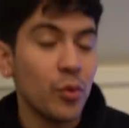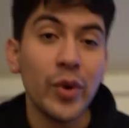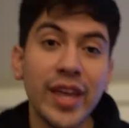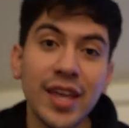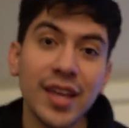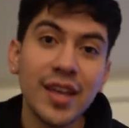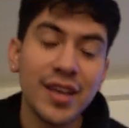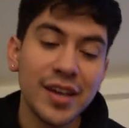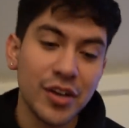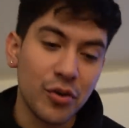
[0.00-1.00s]
We
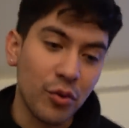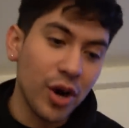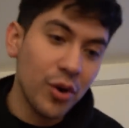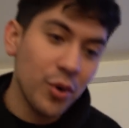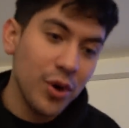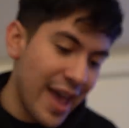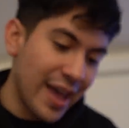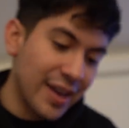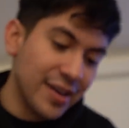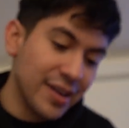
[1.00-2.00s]
grow
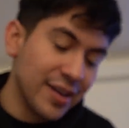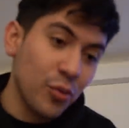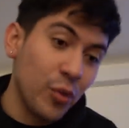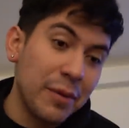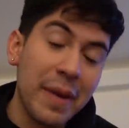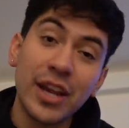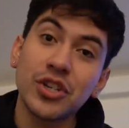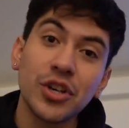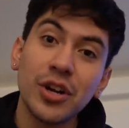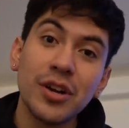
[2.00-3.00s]
and we make
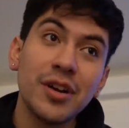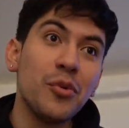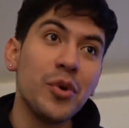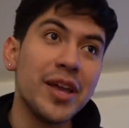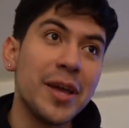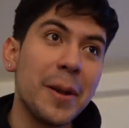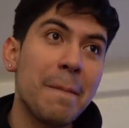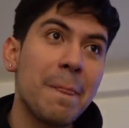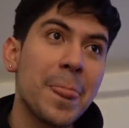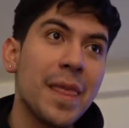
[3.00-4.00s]
sure okay, we
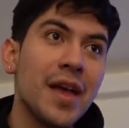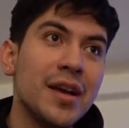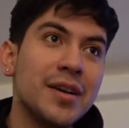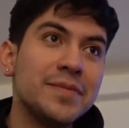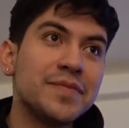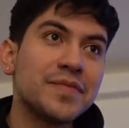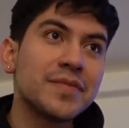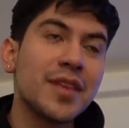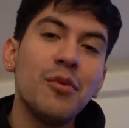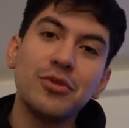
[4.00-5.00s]
time
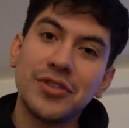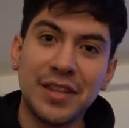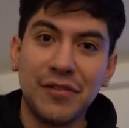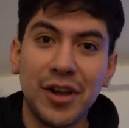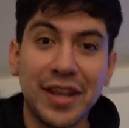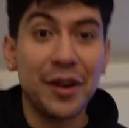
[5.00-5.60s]
for. We'll just end the vlog